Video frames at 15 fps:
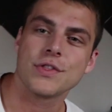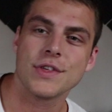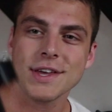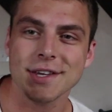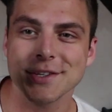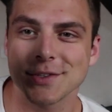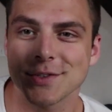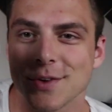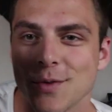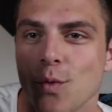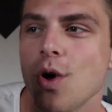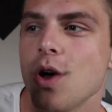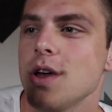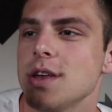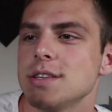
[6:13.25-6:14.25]
this
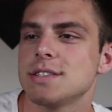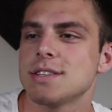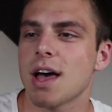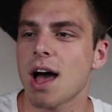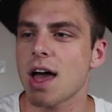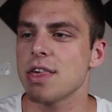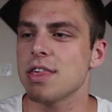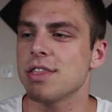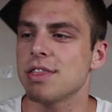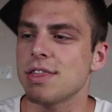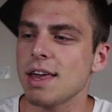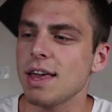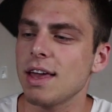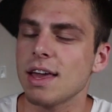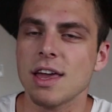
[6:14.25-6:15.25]
was, I
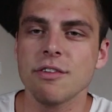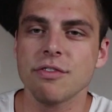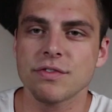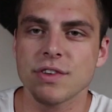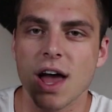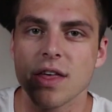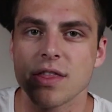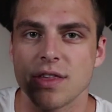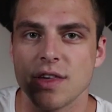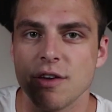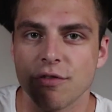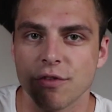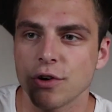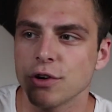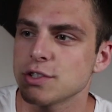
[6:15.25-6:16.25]
think, if not the
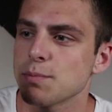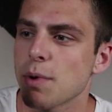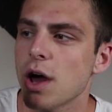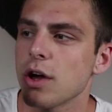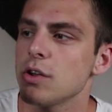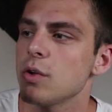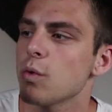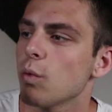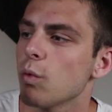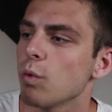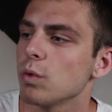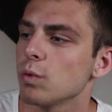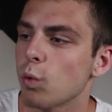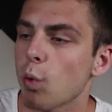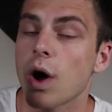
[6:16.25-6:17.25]
first model,
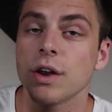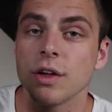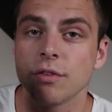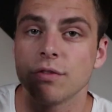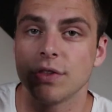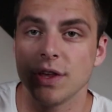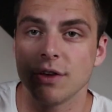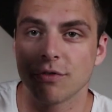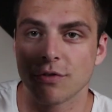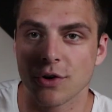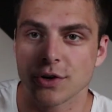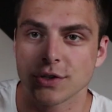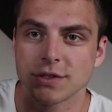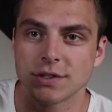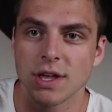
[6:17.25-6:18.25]
one of the
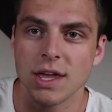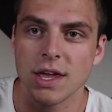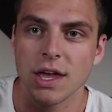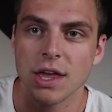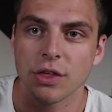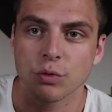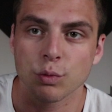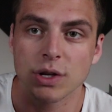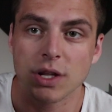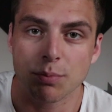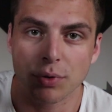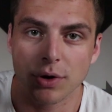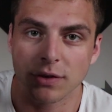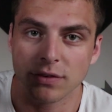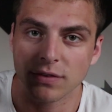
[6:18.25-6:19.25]
first 3D
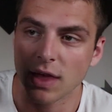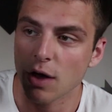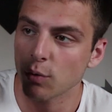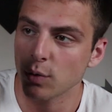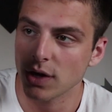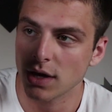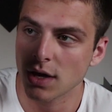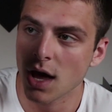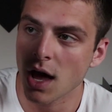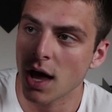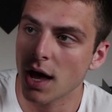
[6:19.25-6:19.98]
prints that we